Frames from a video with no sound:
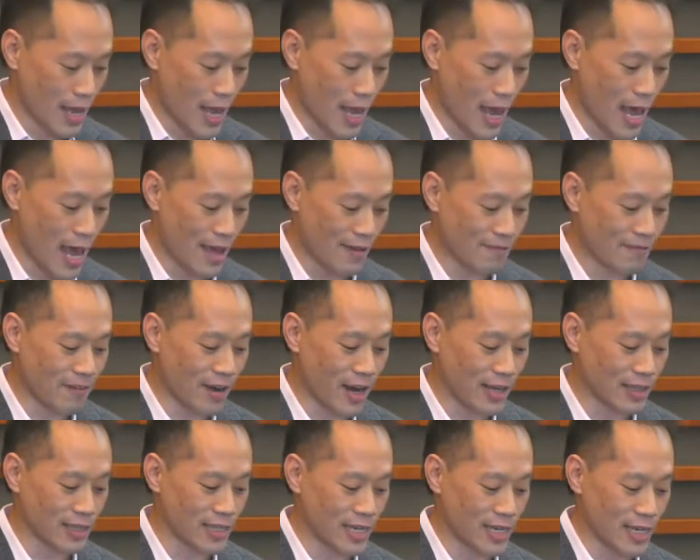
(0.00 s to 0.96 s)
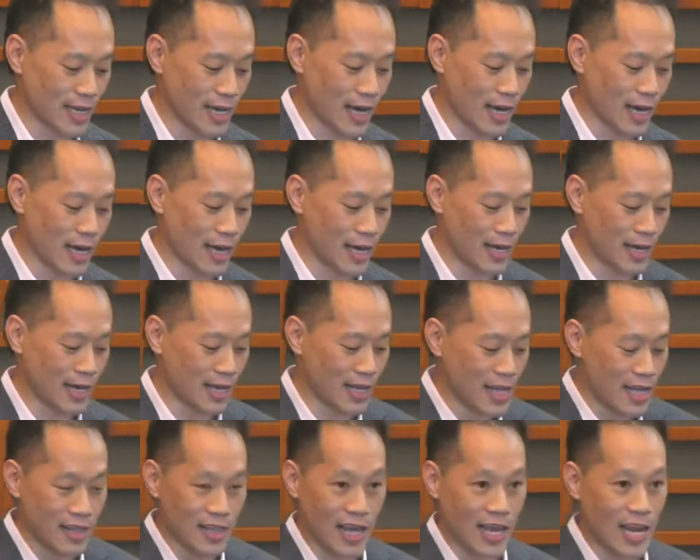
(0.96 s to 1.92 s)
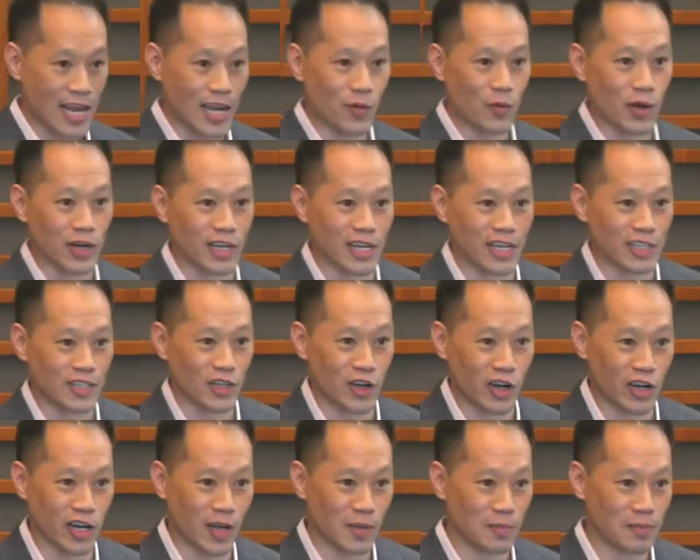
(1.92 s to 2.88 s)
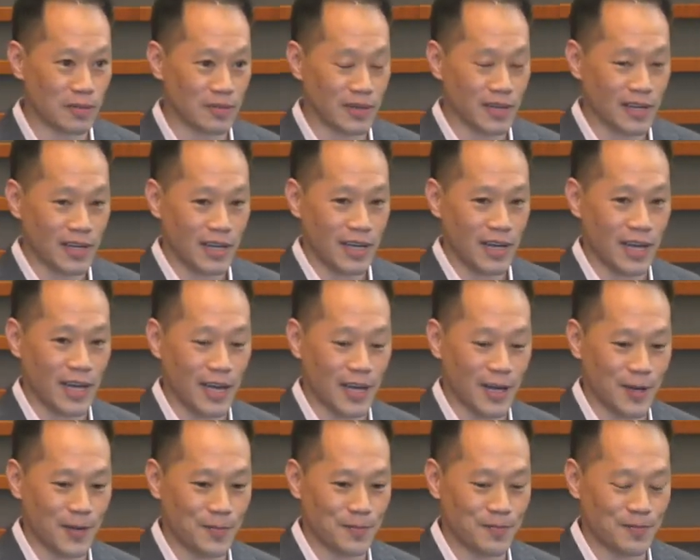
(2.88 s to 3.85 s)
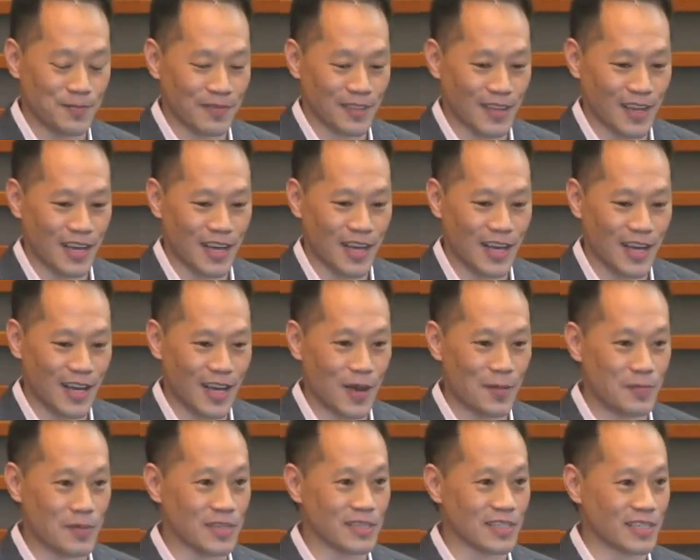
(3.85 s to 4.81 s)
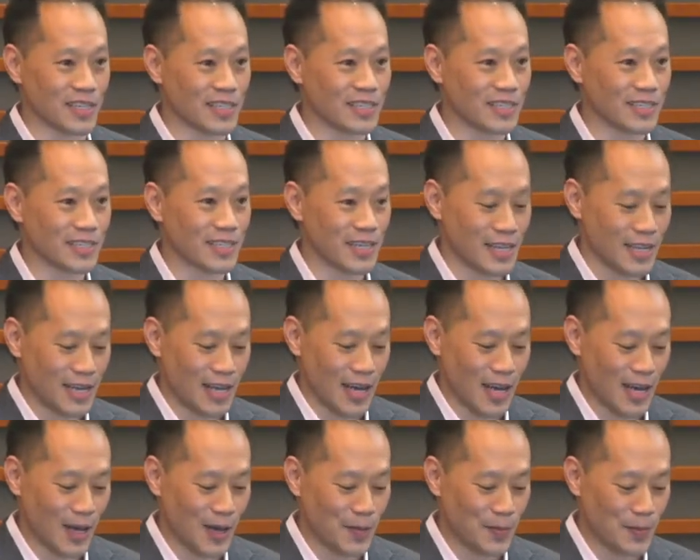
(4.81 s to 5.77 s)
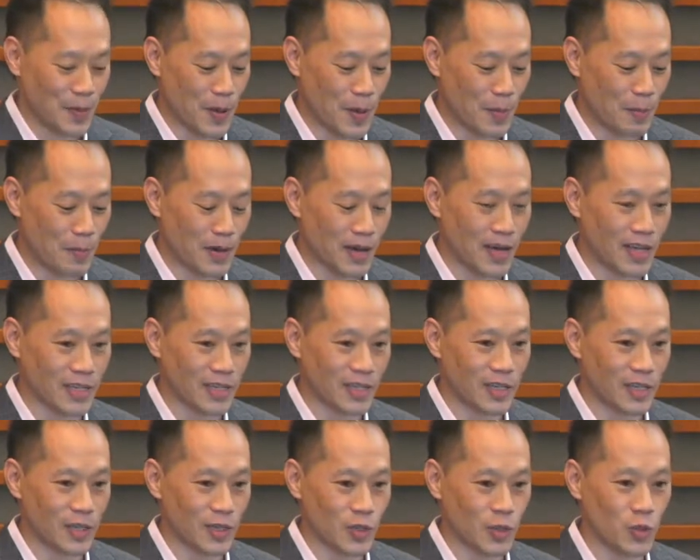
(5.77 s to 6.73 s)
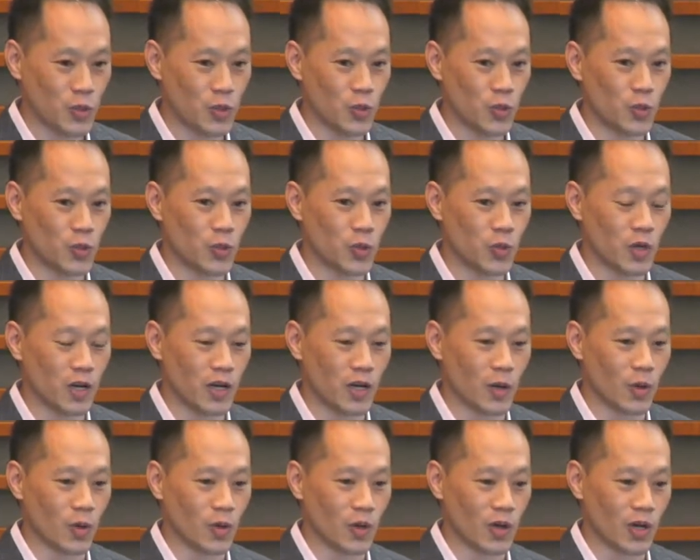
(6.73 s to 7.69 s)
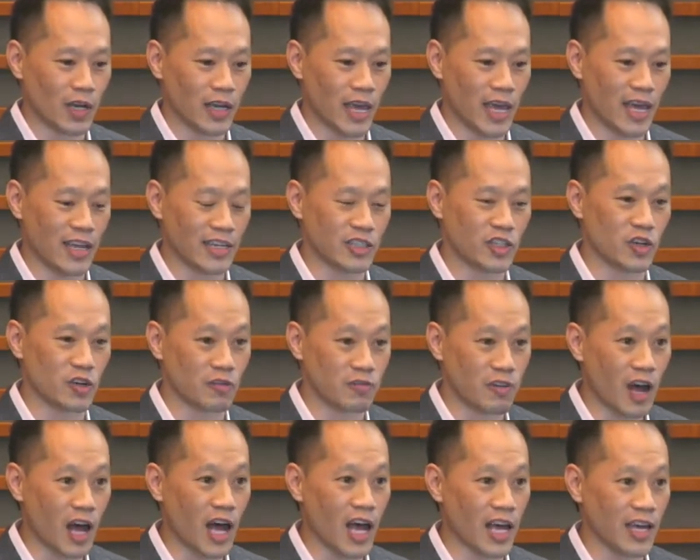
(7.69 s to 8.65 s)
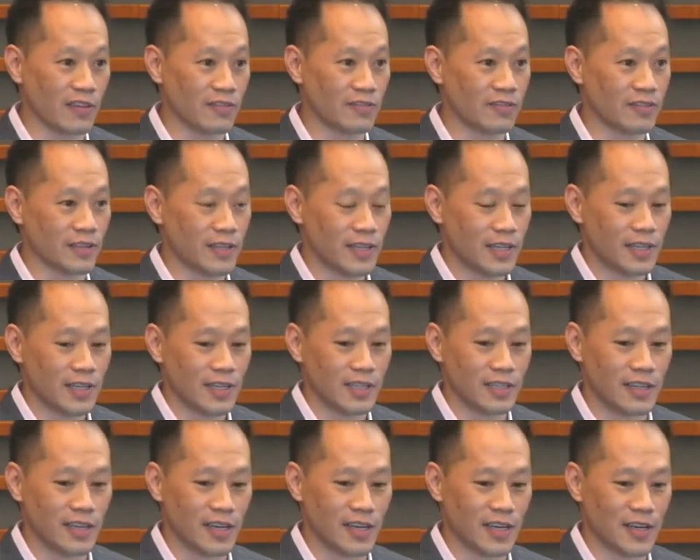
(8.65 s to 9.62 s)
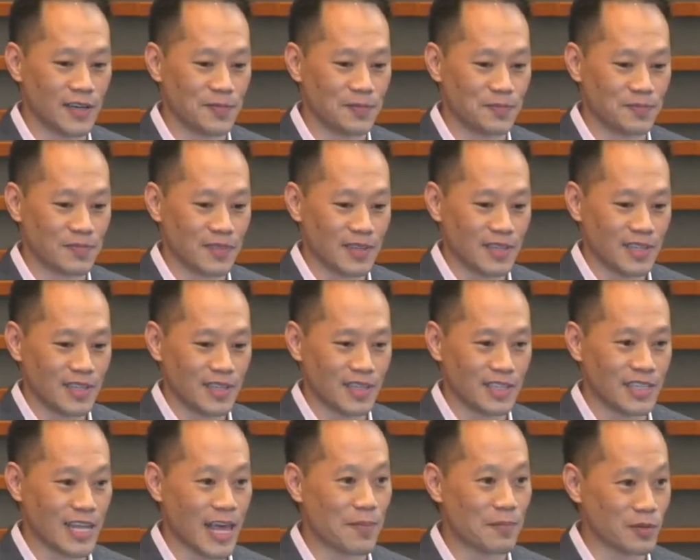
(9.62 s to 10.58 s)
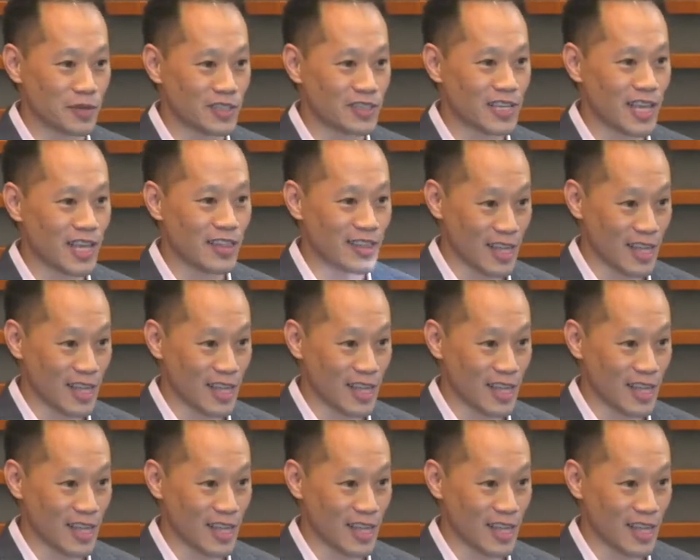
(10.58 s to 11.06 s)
And finally, that anyone can start up a business, but who can survive the 10%